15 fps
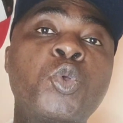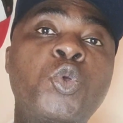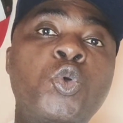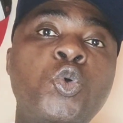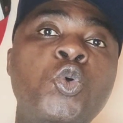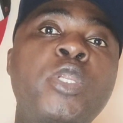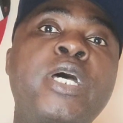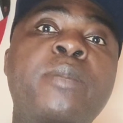
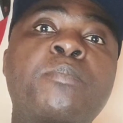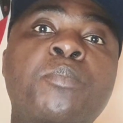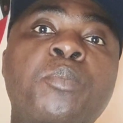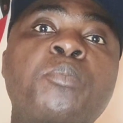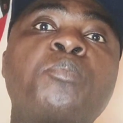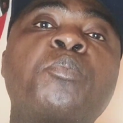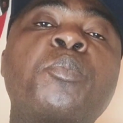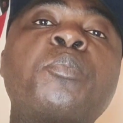good and
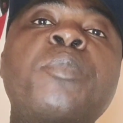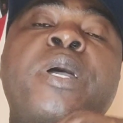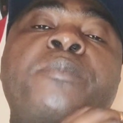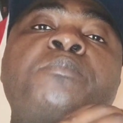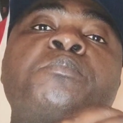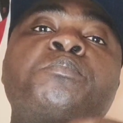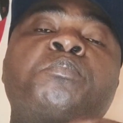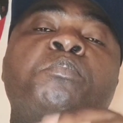
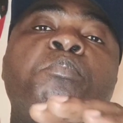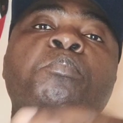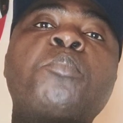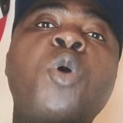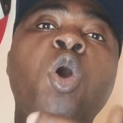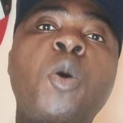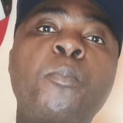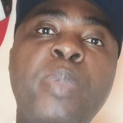
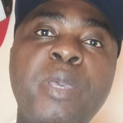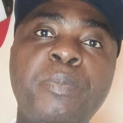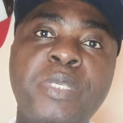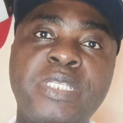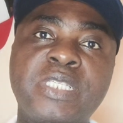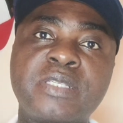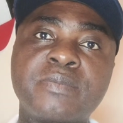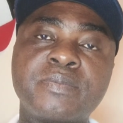more
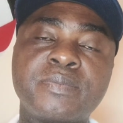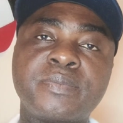babies,